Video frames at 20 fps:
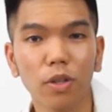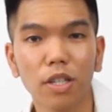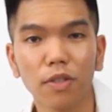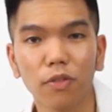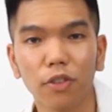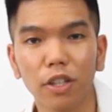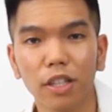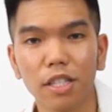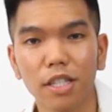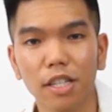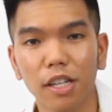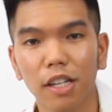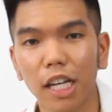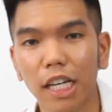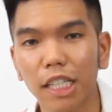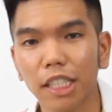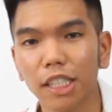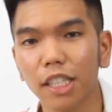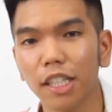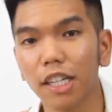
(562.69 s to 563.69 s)
was for this
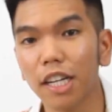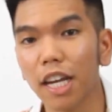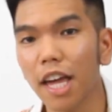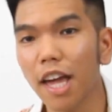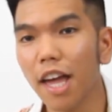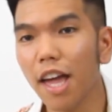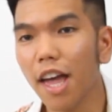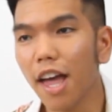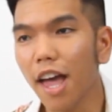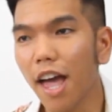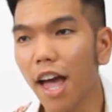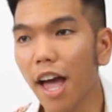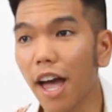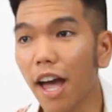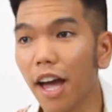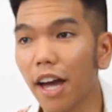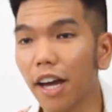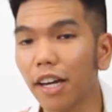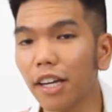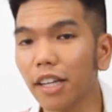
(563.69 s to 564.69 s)
collection,
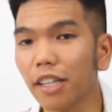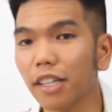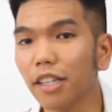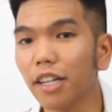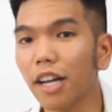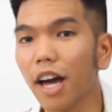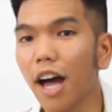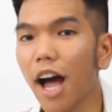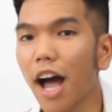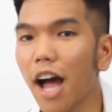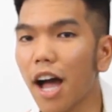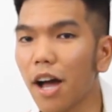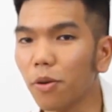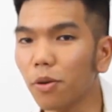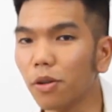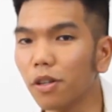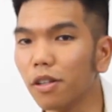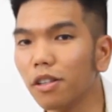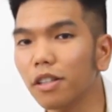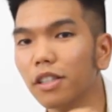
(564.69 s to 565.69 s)
and I
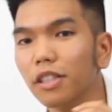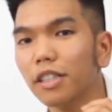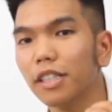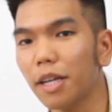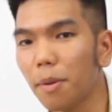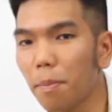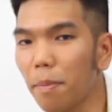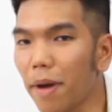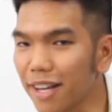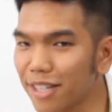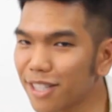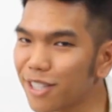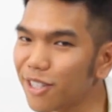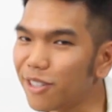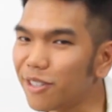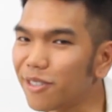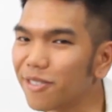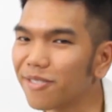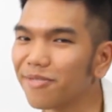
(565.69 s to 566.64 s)
will get back to you.